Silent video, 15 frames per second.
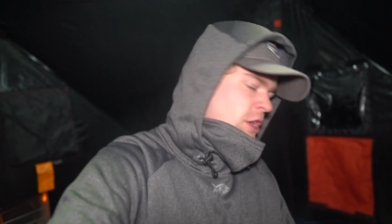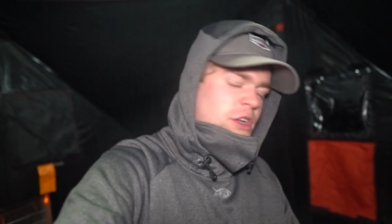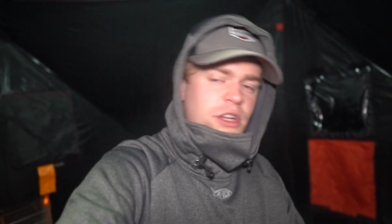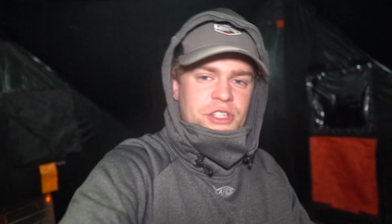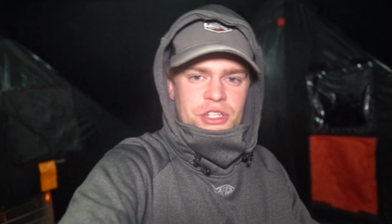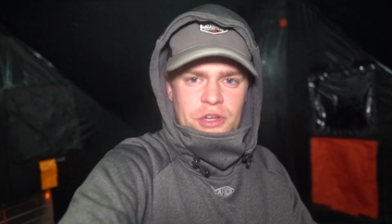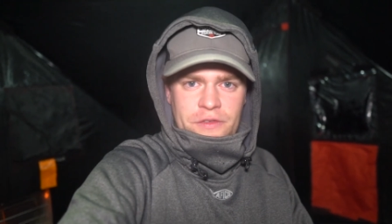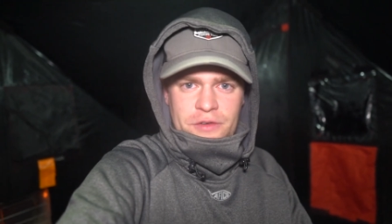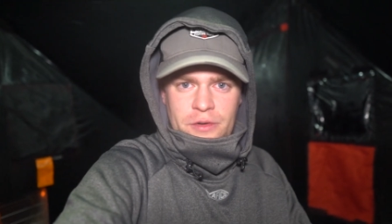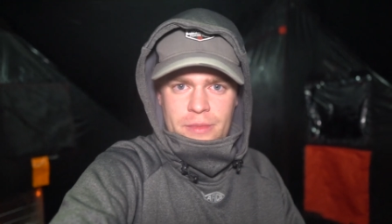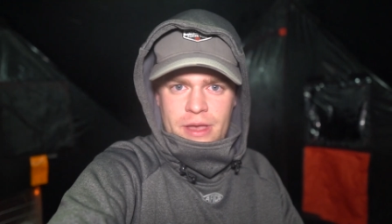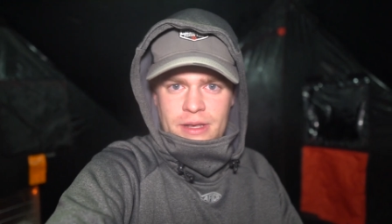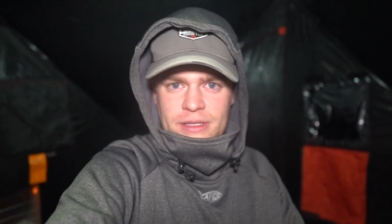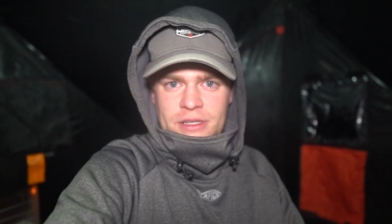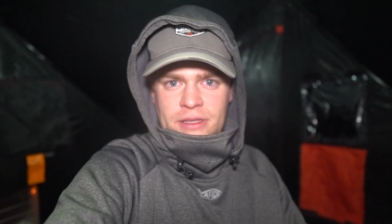I'm gonna chill for a
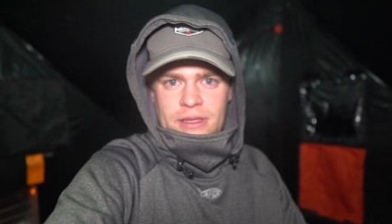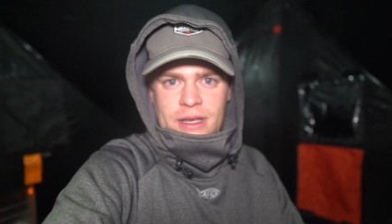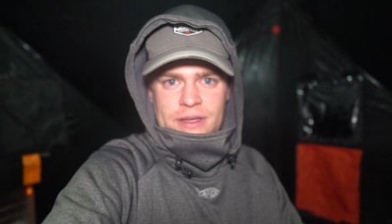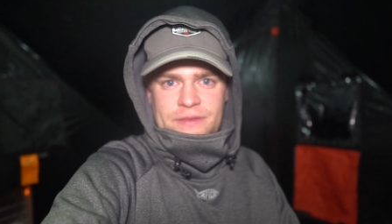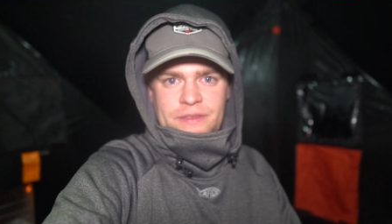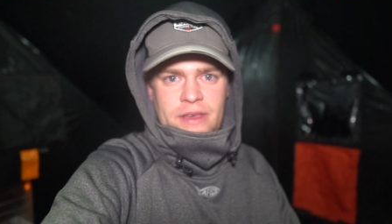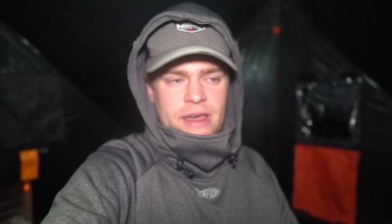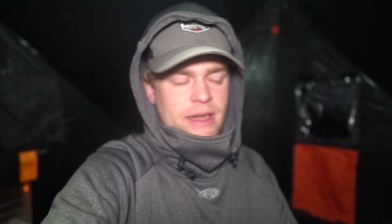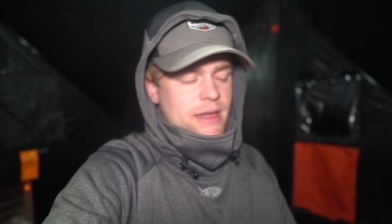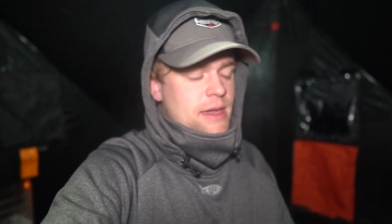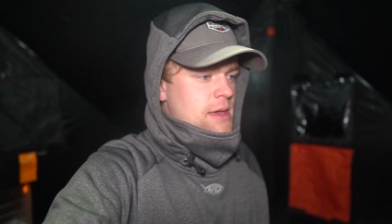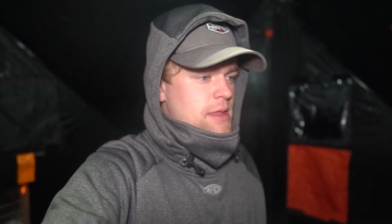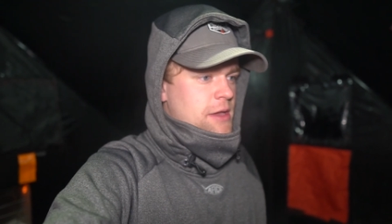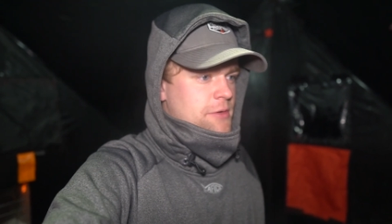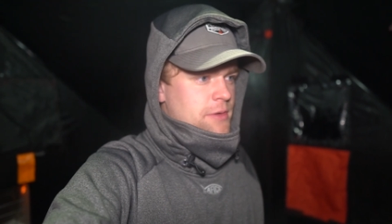bit until the next flag. I
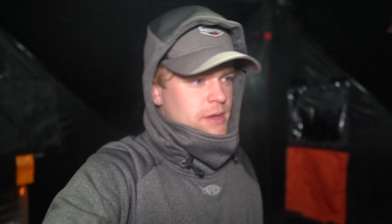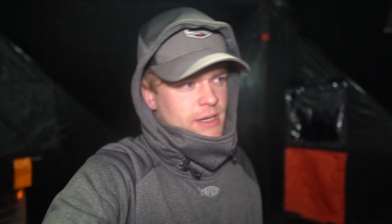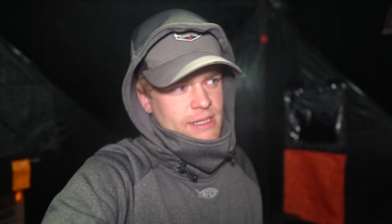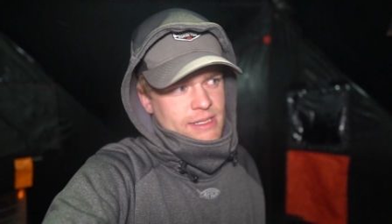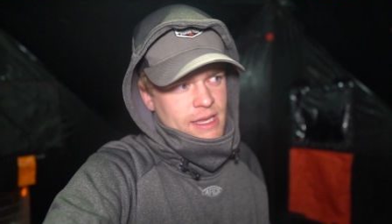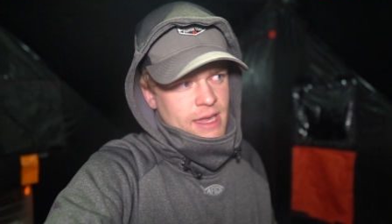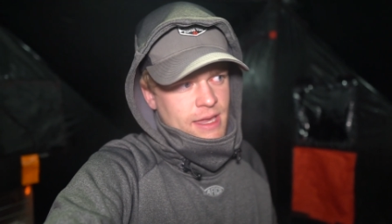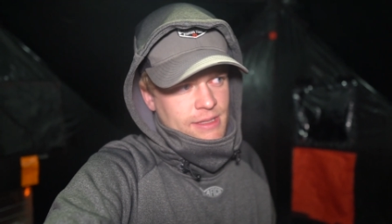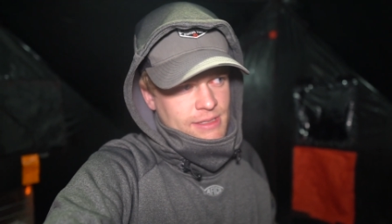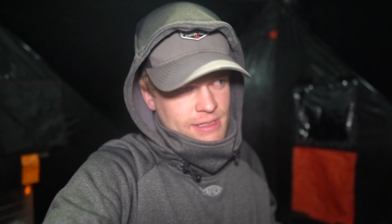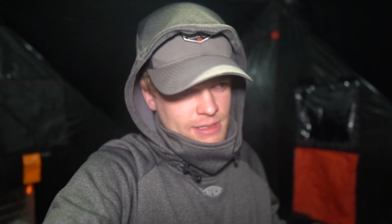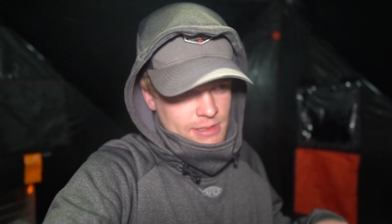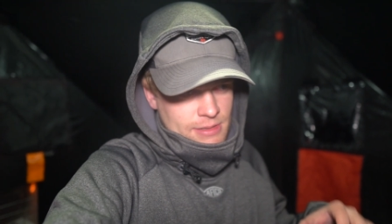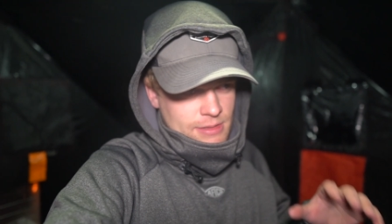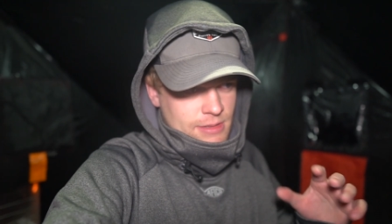think we're gonna stay
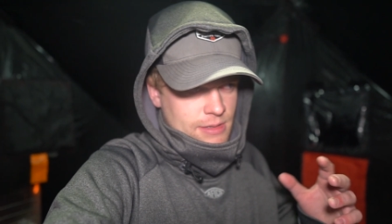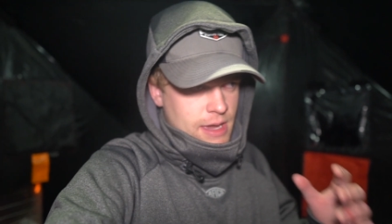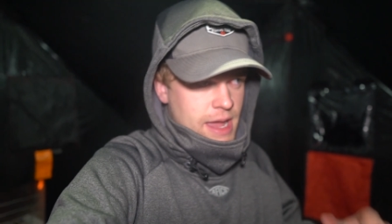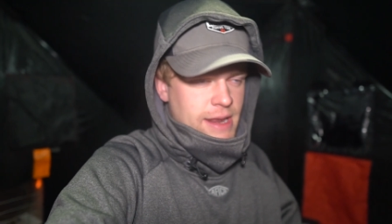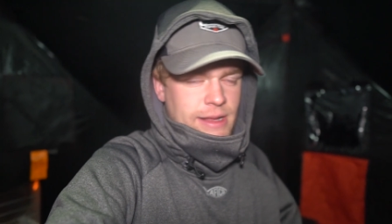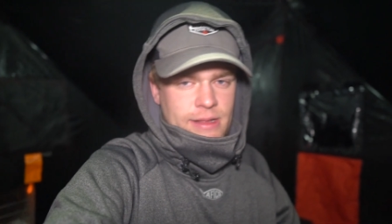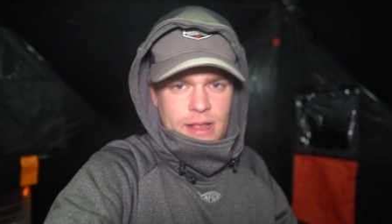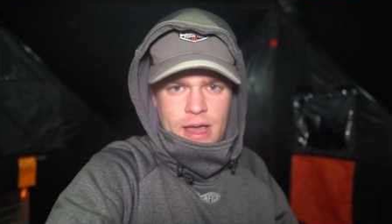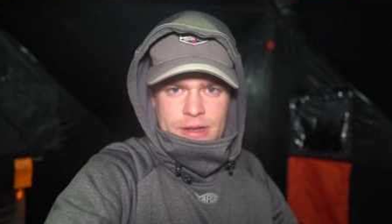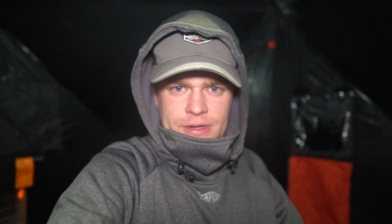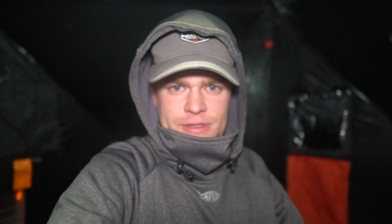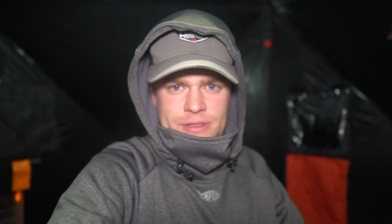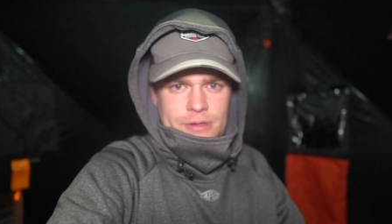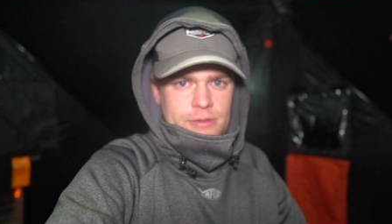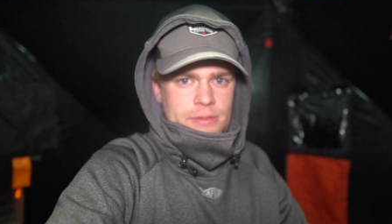until eight o'clock
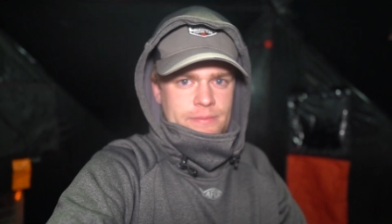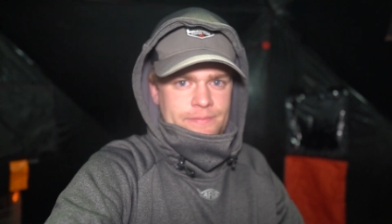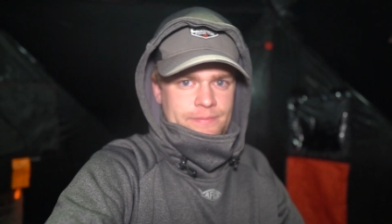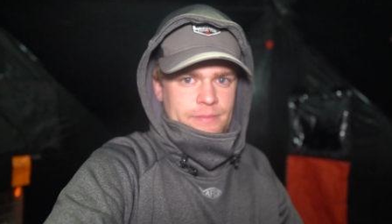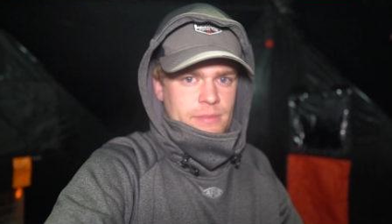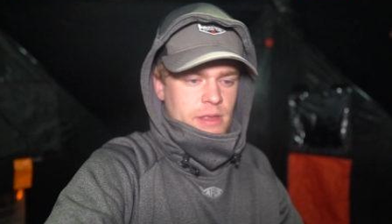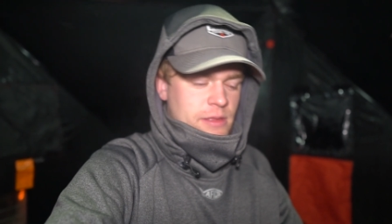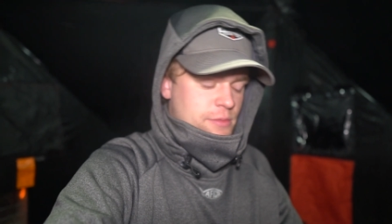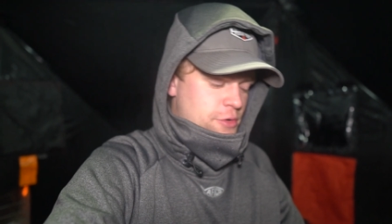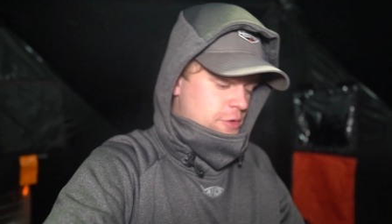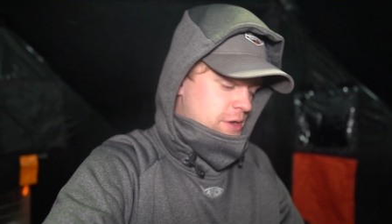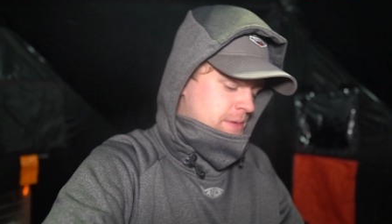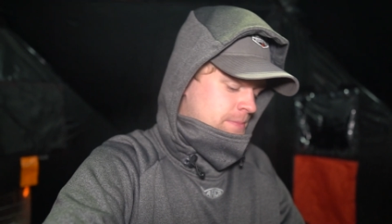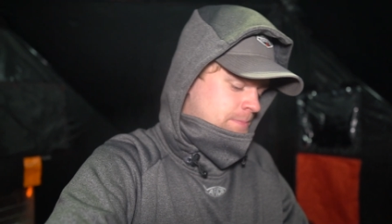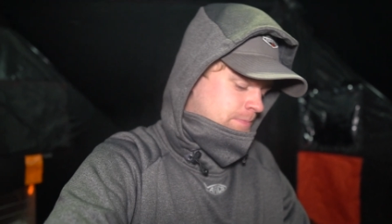or so in the
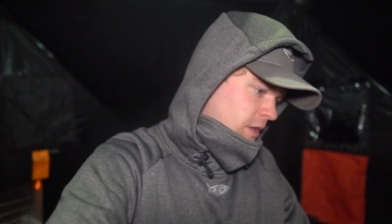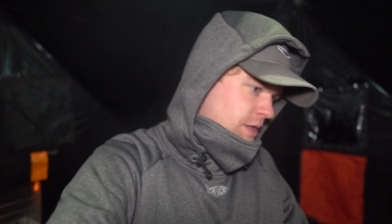morning.